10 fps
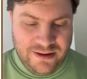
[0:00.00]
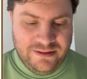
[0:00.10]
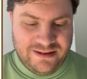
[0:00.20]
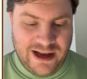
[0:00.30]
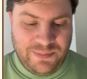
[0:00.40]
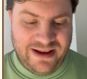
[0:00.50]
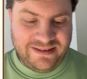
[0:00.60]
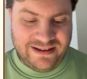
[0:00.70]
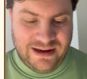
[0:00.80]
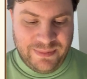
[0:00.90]
So that
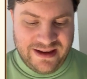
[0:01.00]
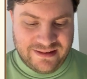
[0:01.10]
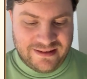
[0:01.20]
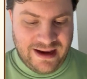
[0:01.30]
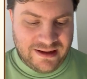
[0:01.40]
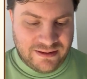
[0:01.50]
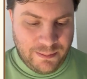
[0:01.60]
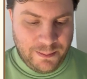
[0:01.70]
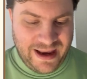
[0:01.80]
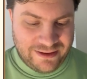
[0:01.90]
basically means that
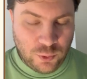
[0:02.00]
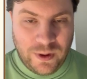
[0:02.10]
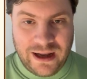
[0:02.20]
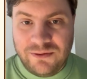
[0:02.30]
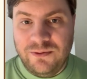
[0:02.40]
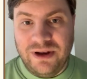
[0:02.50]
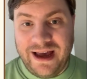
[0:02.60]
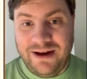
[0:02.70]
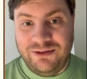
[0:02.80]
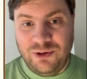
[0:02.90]
May 12th will
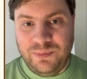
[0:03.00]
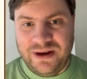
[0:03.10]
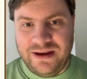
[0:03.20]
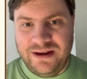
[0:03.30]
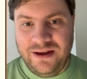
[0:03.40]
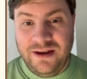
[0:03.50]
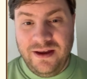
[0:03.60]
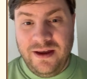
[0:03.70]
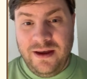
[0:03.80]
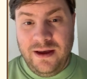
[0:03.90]
have to be
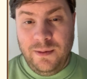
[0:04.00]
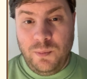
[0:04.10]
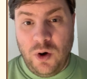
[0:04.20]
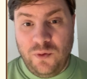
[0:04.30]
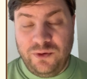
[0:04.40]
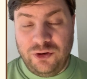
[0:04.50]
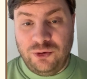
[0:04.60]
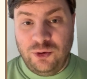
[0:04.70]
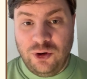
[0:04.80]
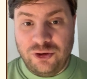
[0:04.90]
both the
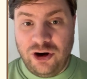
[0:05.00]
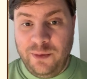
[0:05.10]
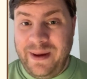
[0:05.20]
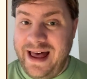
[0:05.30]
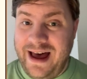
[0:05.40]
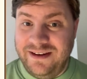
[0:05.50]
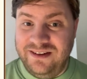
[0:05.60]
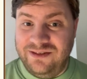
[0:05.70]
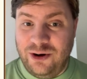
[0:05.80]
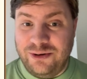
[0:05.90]
sugo drop and the
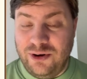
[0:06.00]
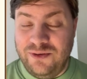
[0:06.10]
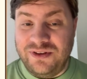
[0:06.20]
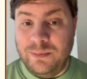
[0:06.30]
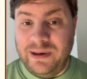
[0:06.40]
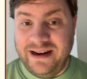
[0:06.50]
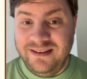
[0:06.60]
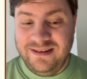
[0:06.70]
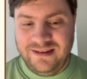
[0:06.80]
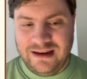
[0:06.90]
start of the
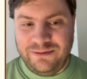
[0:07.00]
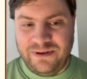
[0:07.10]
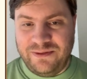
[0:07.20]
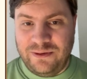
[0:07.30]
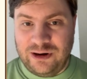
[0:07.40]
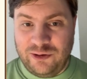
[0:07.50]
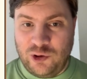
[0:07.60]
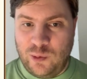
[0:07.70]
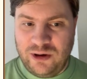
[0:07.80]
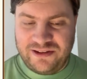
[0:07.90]
blitz if we follow
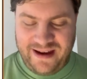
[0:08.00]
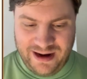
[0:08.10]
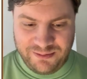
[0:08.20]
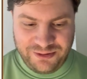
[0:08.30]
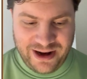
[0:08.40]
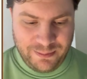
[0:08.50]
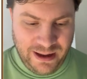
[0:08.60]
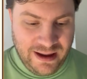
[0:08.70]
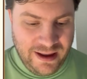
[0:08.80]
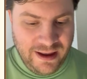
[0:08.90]
normal time frame.
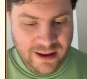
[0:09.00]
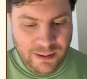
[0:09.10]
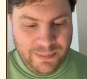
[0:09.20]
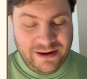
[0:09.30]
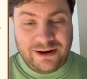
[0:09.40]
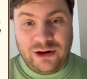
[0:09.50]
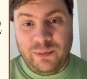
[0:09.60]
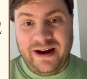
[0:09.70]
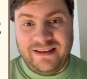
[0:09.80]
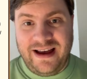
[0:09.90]
But then you
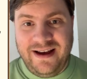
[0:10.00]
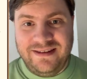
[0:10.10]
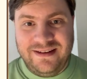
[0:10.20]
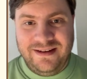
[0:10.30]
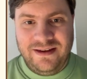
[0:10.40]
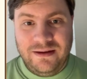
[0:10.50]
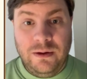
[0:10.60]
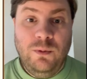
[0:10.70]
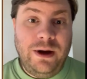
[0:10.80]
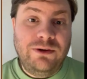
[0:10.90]
might ask,
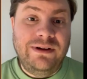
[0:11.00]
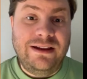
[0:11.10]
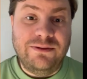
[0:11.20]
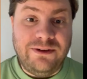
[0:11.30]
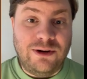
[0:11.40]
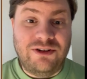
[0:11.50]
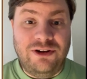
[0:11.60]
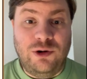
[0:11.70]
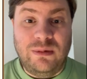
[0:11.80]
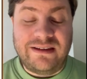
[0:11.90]
why do we need to follow the
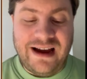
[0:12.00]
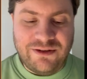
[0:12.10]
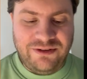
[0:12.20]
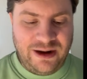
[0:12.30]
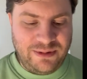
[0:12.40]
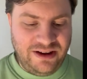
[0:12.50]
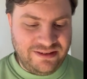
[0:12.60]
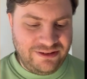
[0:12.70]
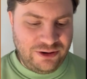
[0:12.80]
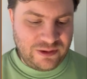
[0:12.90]
normal time frame? Just
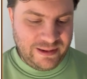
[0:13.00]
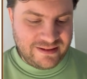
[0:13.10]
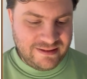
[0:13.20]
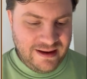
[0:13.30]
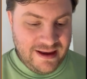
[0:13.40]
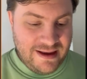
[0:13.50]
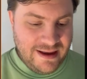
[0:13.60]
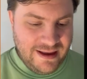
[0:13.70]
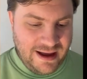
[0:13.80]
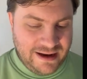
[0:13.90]
start the blitz
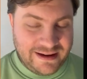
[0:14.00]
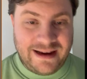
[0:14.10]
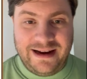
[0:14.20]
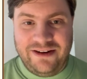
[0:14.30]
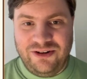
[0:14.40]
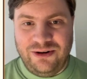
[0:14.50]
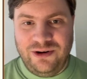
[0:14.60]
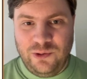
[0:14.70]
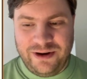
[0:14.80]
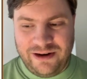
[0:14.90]
a day later
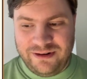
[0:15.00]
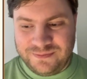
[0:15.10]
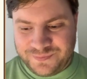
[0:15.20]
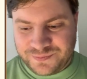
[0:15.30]
or whatever.